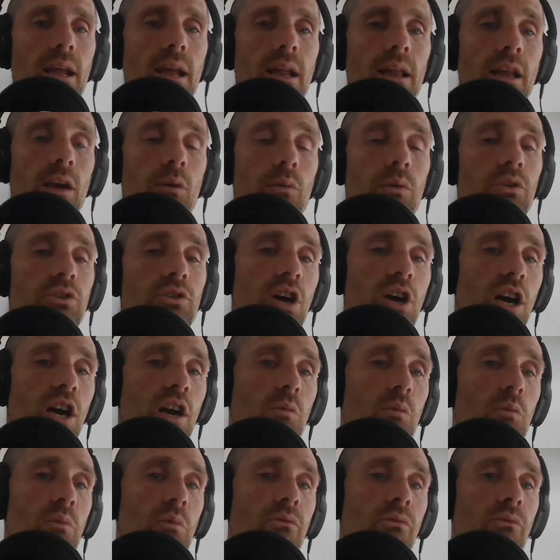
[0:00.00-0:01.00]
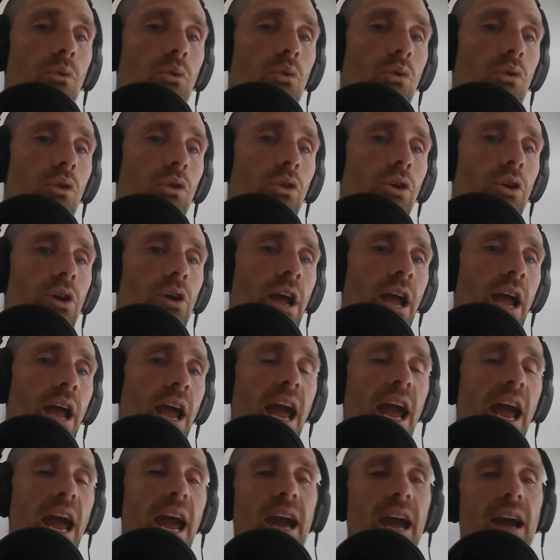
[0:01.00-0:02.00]
like we were talking about before,
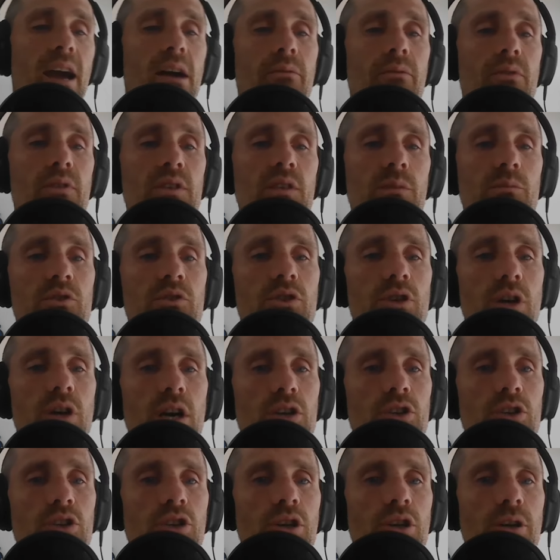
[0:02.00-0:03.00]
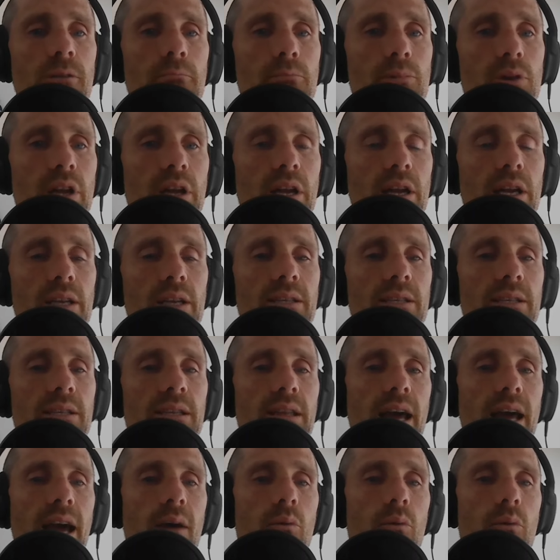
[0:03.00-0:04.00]
have some structure in place
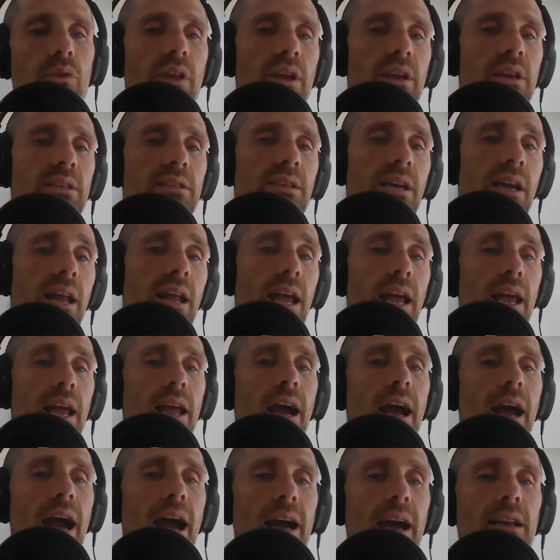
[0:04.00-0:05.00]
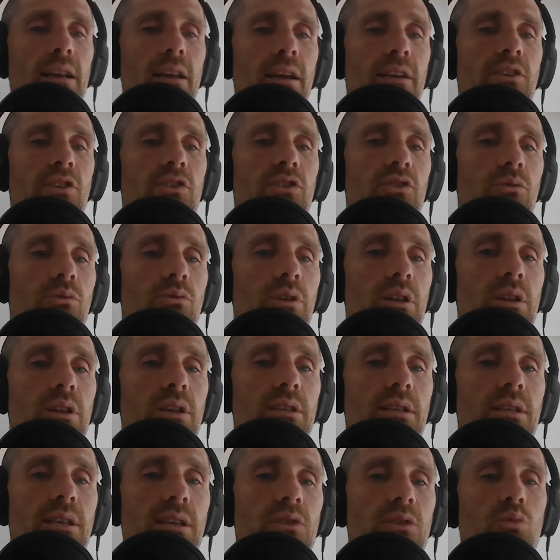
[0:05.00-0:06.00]
that when they decide, hey, I'd like to do one of
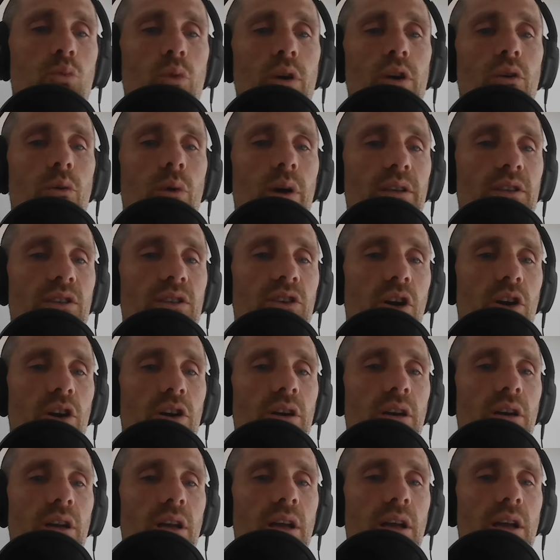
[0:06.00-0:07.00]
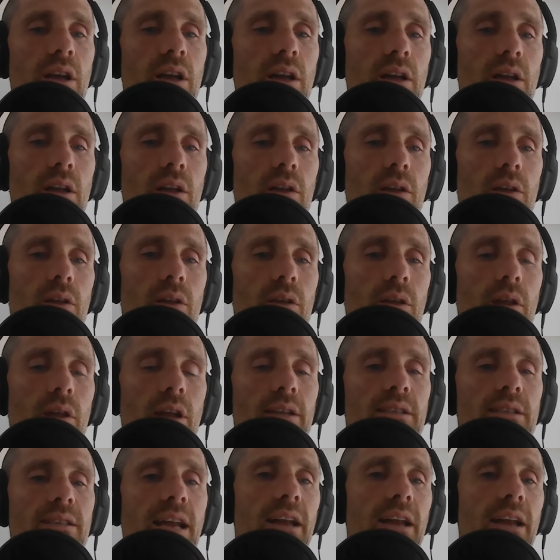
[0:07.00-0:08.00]
these things, where do I start?
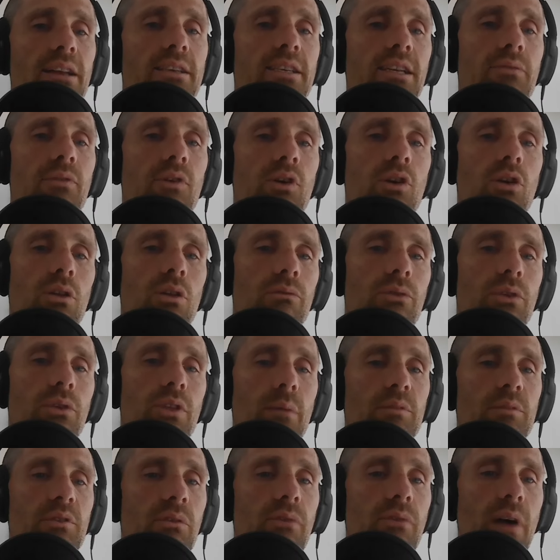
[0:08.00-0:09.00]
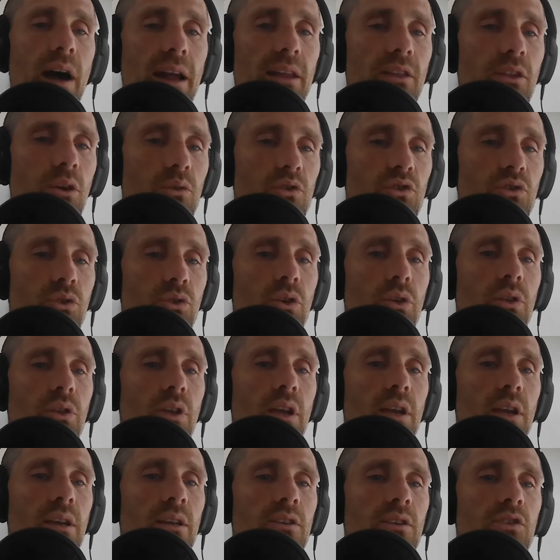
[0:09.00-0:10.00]
It's not difficult for them to find those sort of
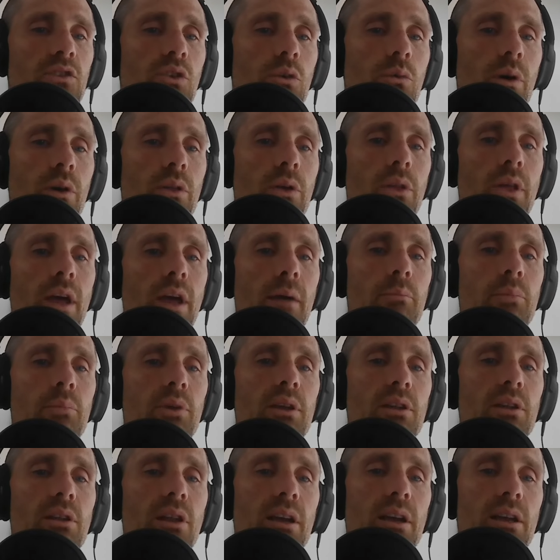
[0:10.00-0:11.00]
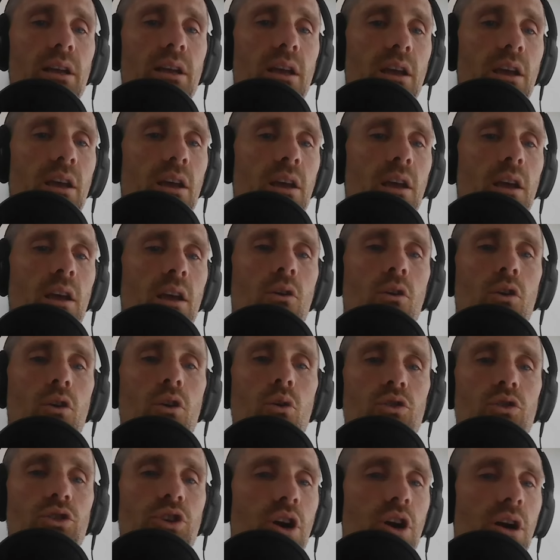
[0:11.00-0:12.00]
things. So whether that be like, you know,
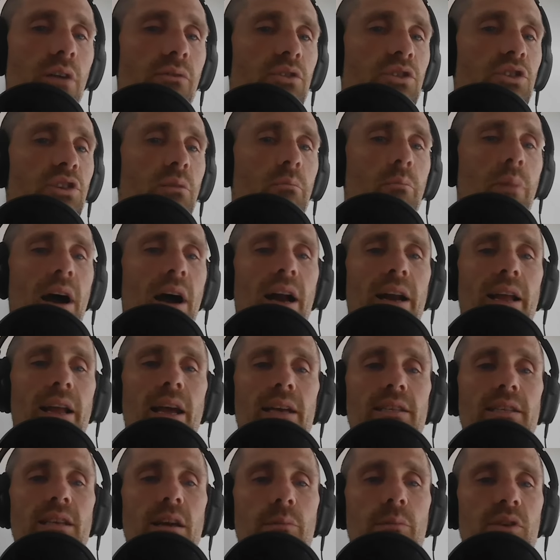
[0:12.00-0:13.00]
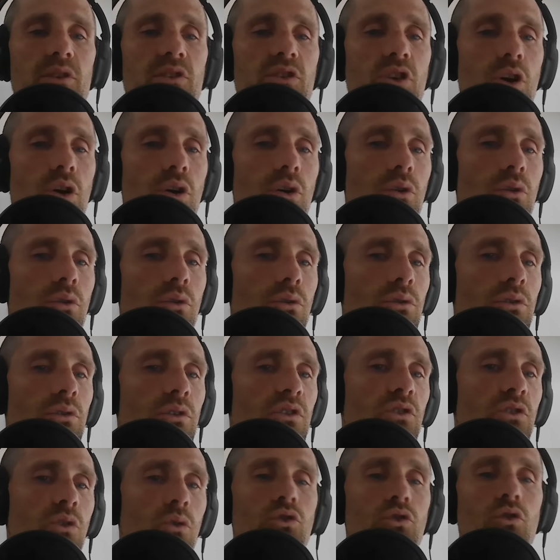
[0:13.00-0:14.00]
coaching offering, podcast
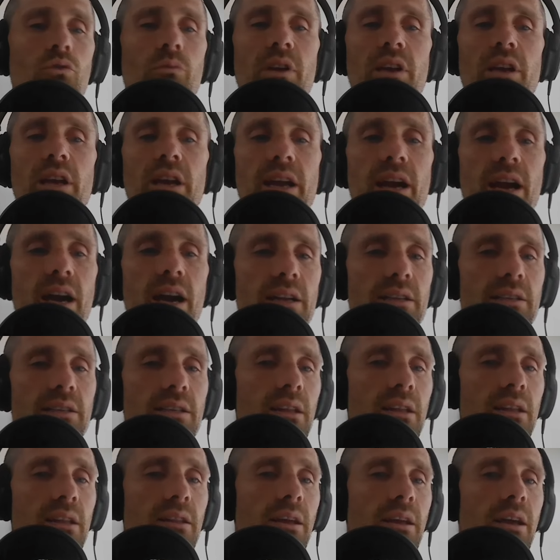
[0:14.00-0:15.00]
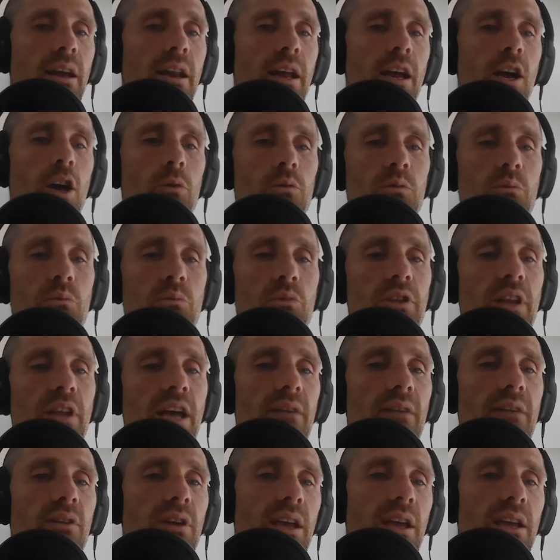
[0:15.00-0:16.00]
episodes, social media content that kind of helps people
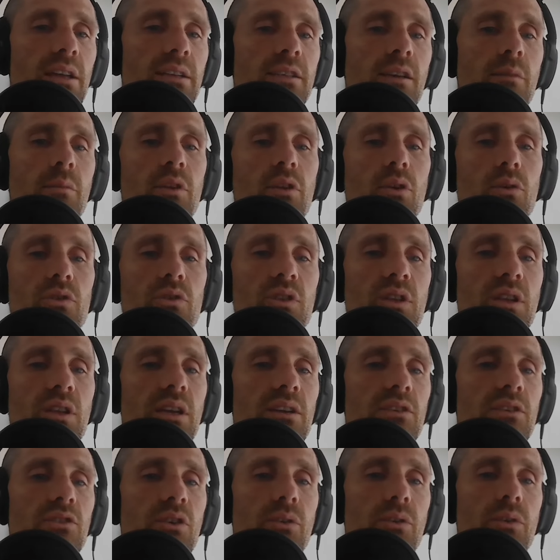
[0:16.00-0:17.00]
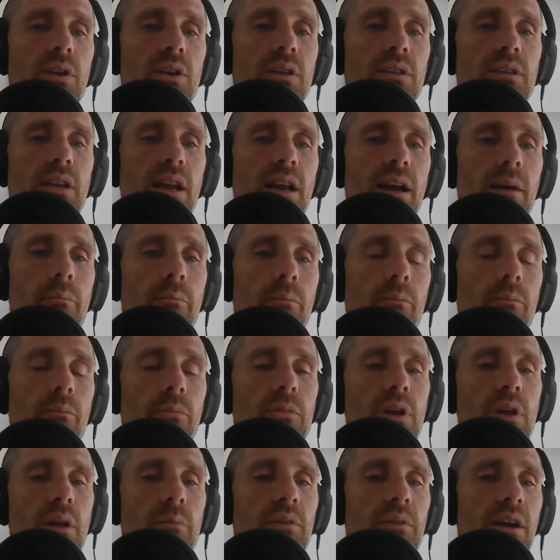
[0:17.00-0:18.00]
navigate some of those things are things that I'm
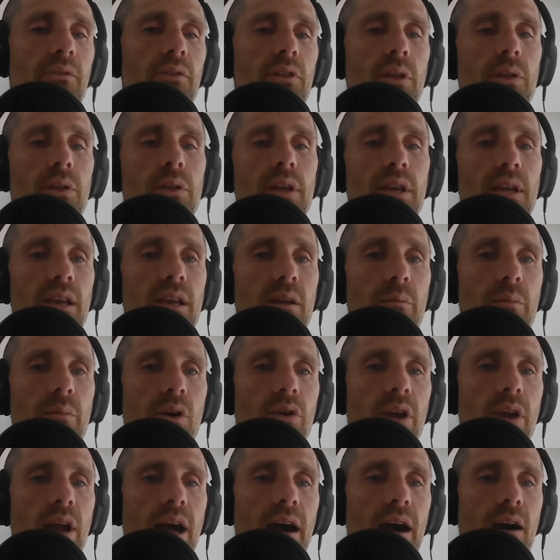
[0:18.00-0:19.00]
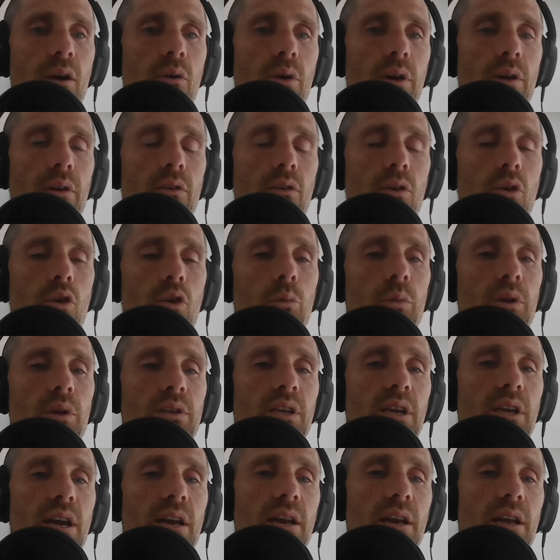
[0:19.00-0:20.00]
I'm definitely thinking about now and hoping
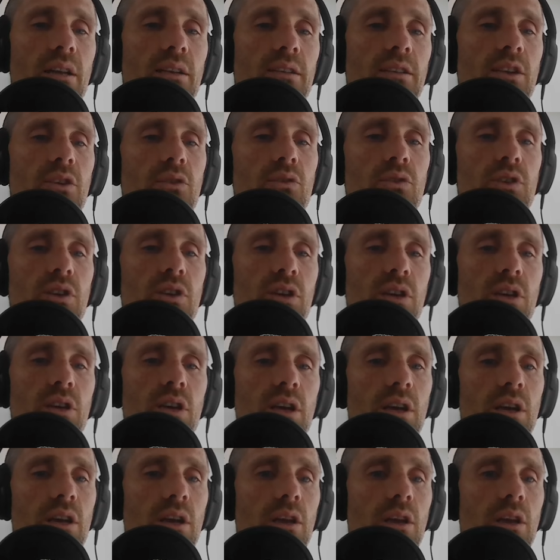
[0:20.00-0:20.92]
to kind of continue to